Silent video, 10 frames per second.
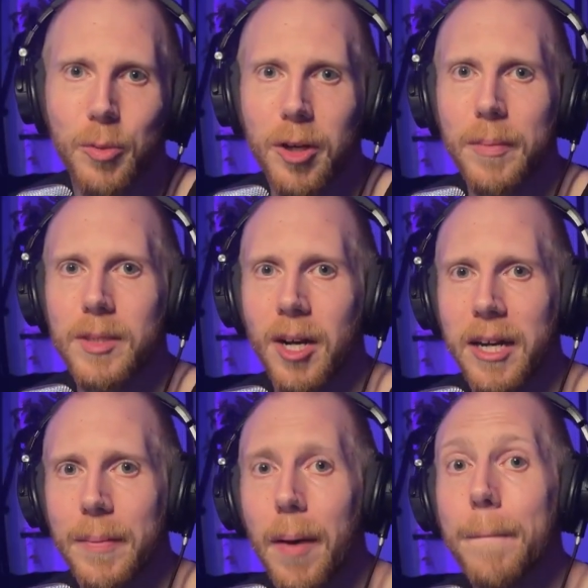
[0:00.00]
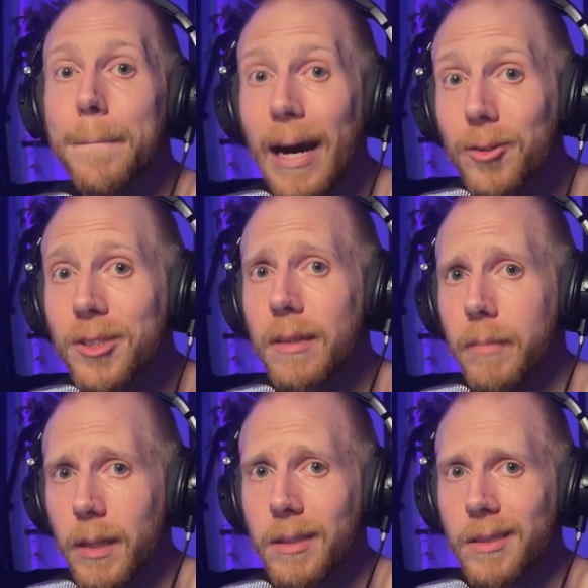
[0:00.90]
We're going to be talking about bouncing
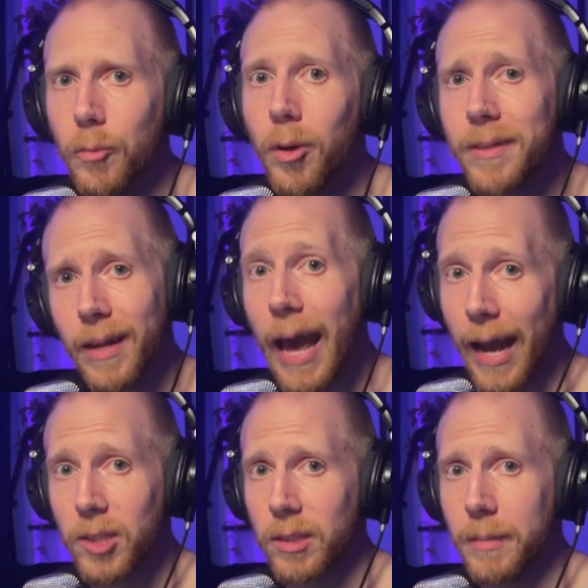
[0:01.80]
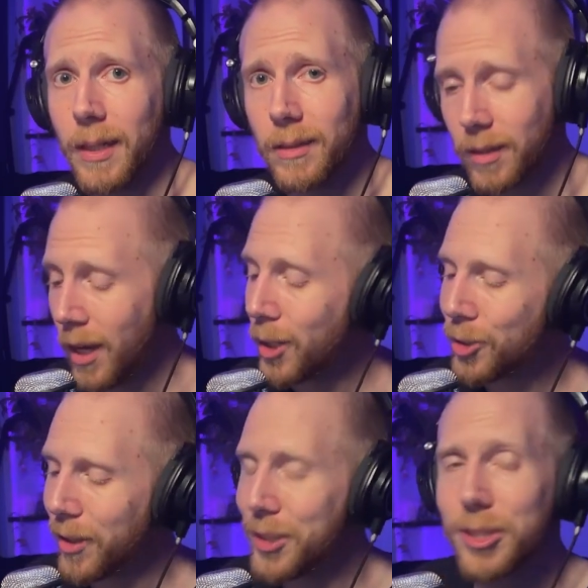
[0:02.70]
mixes and what that actually means.
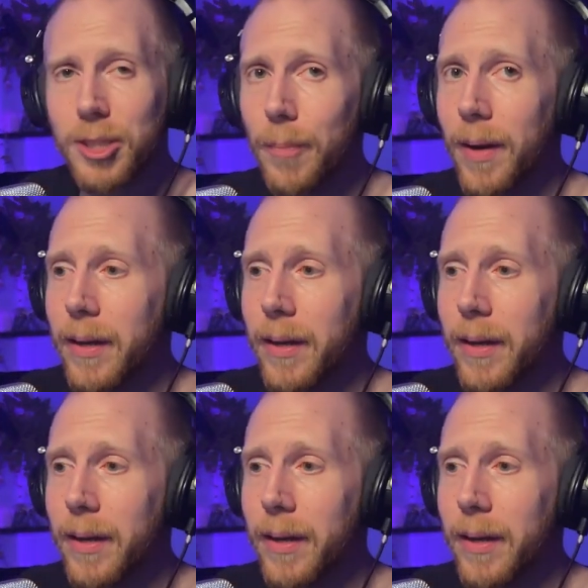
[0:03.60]
So let's just jump on